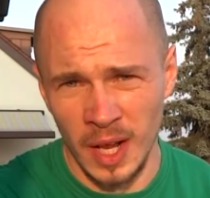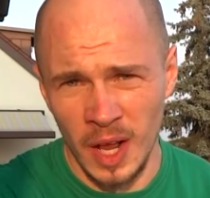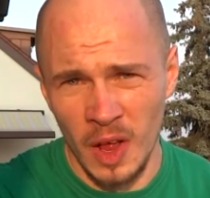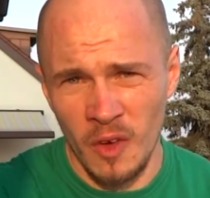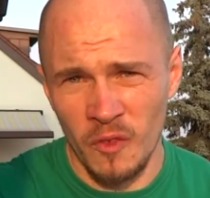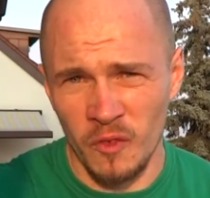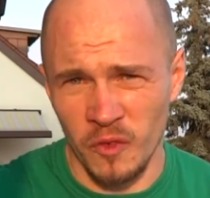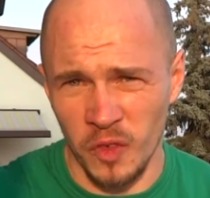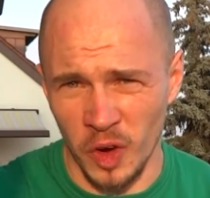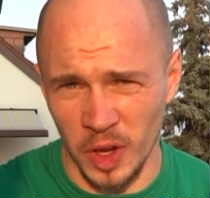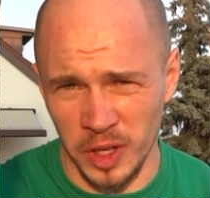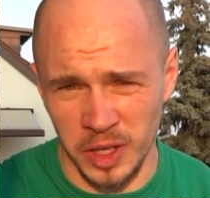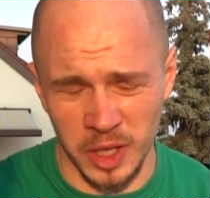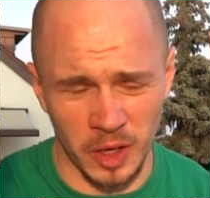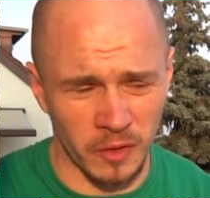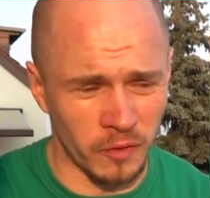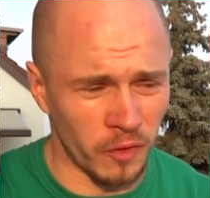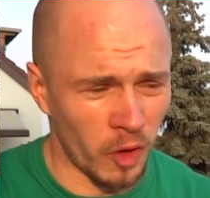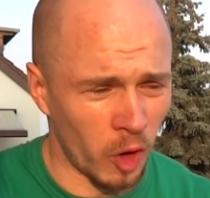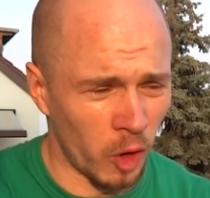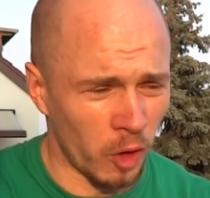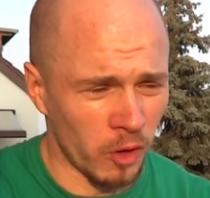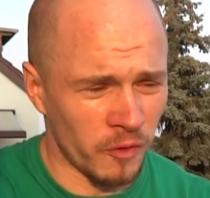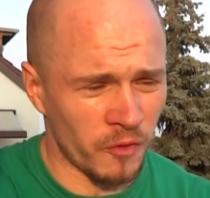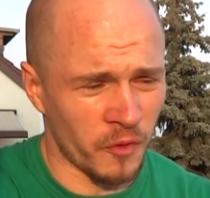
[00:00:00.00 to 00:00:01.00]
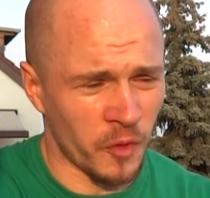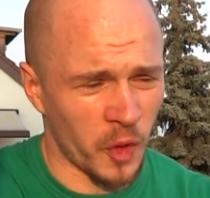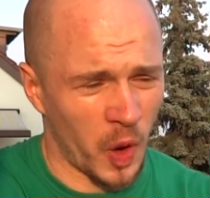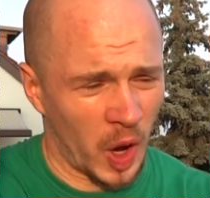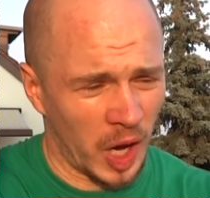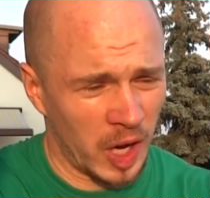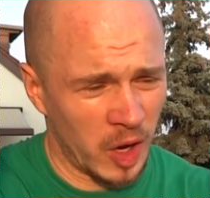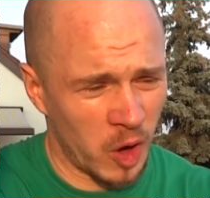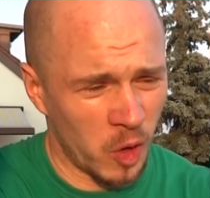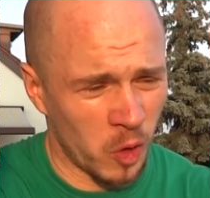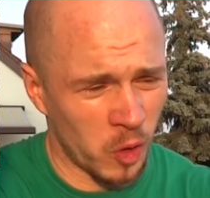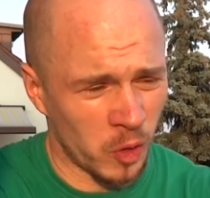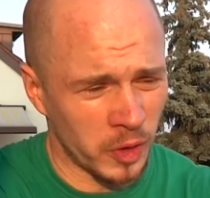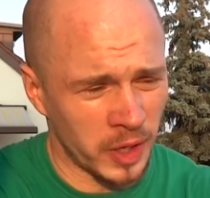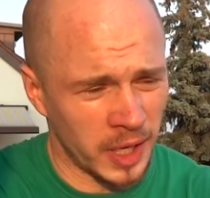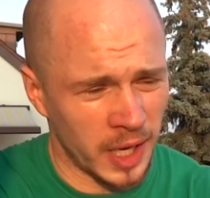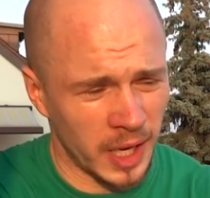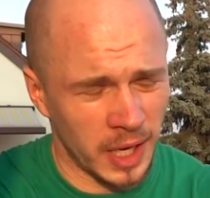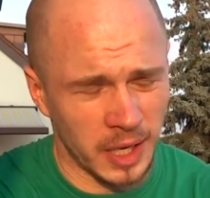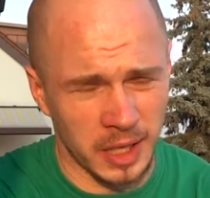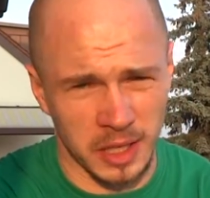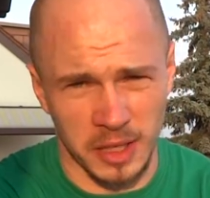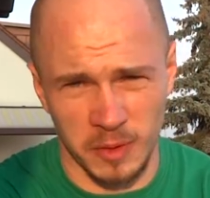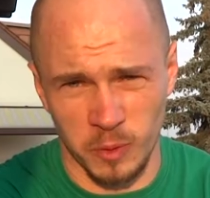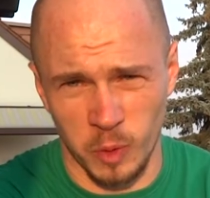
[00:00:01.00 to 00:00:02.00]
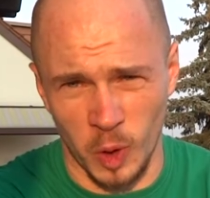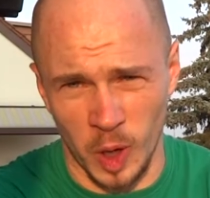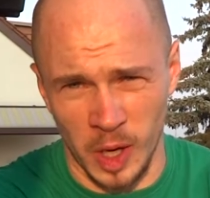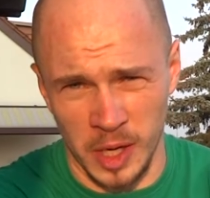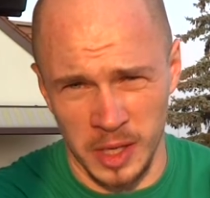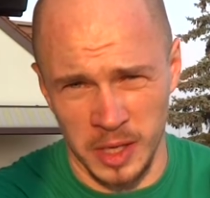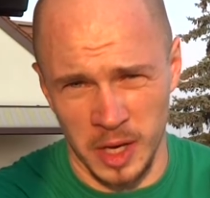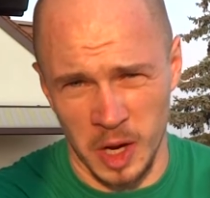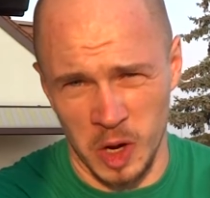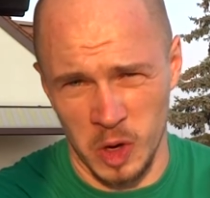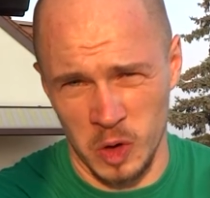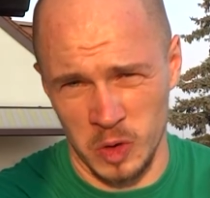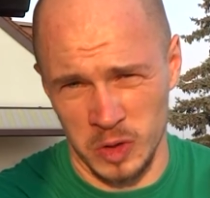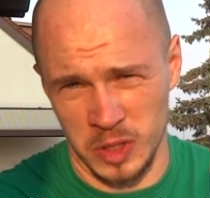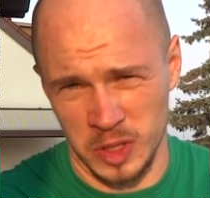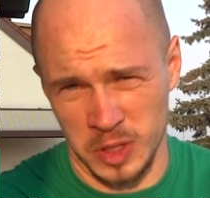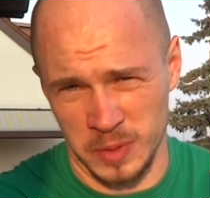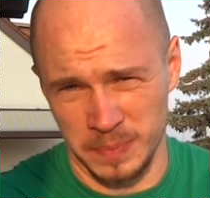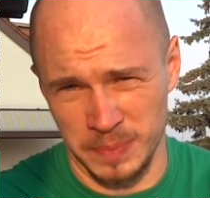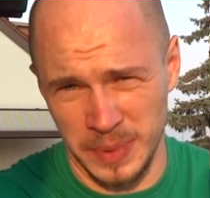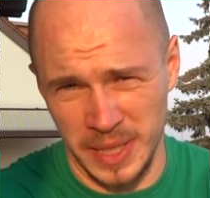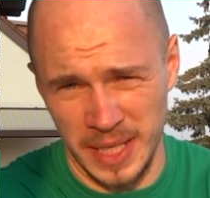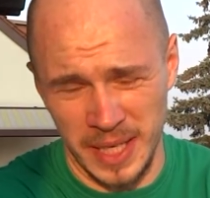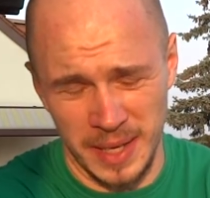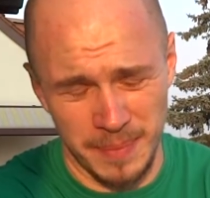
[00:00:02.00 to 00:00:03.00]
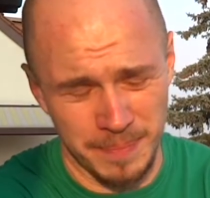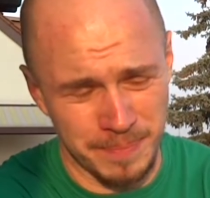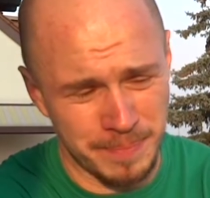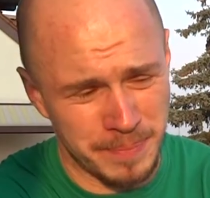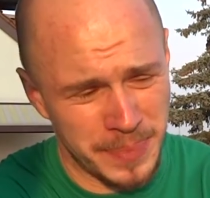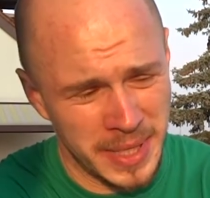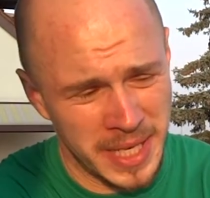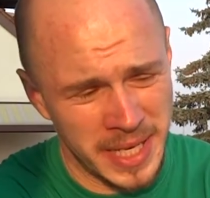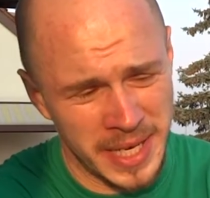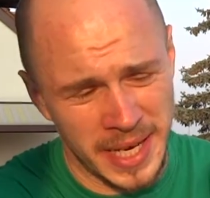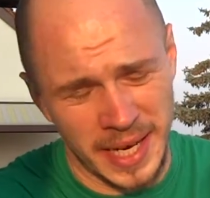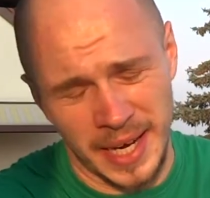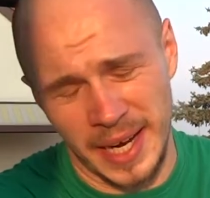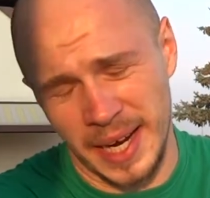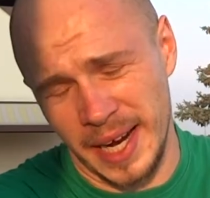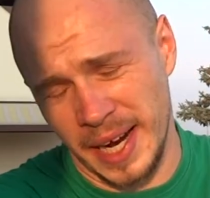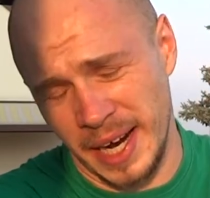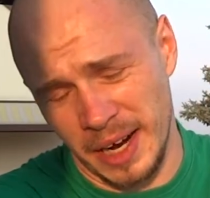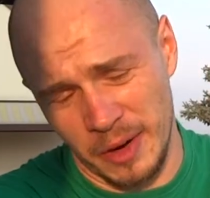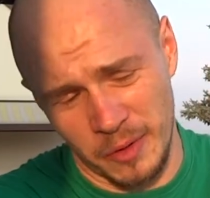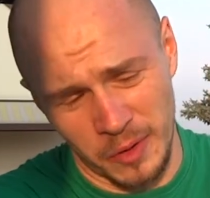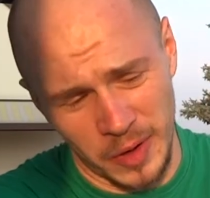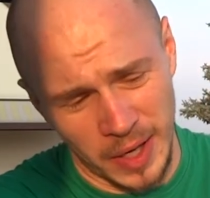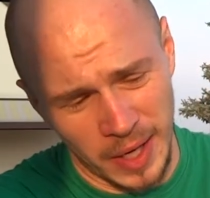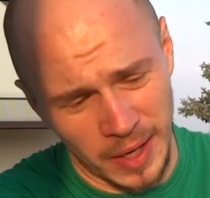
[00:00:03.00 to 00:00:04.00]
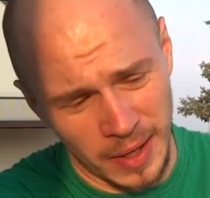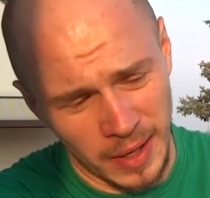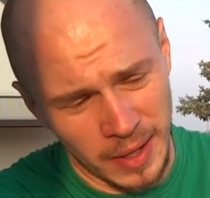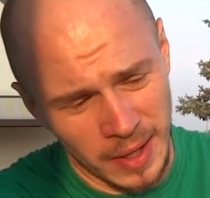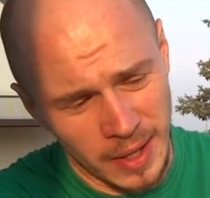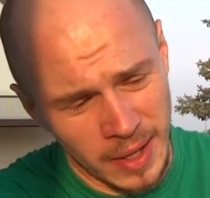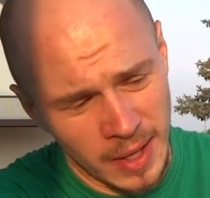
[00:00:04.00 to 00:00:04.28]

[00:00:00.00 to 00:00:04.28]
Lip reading: First of all, Franconia is well known to be a beer area.